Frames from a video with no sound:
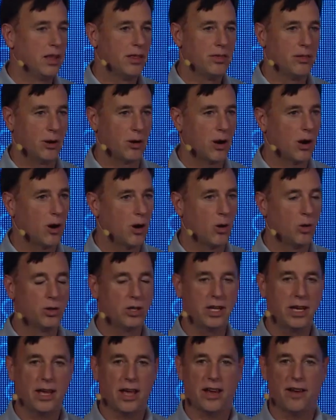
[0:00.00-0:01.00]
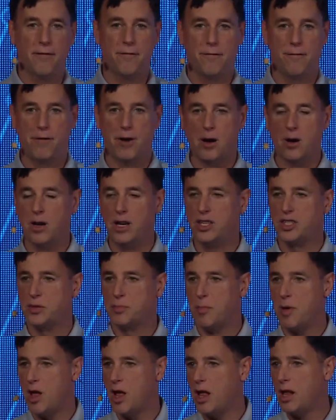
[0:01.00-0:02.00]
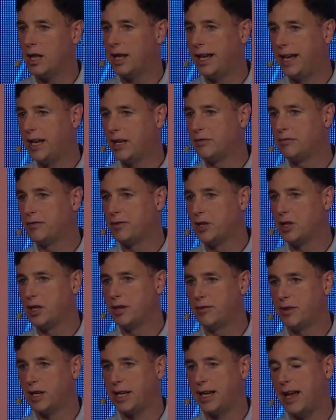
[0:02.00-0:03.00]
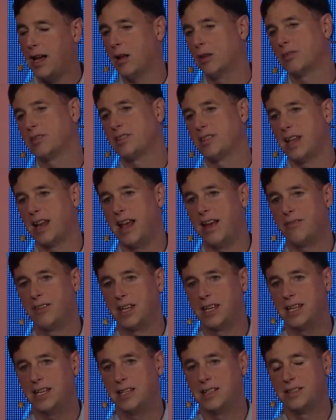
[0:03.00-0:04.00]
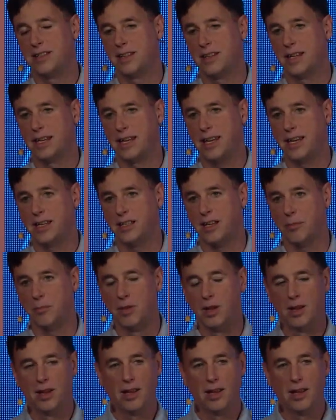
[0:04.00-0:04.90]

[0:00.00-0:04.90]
There are only a very small handful of accounts that have the keys to the kingdom,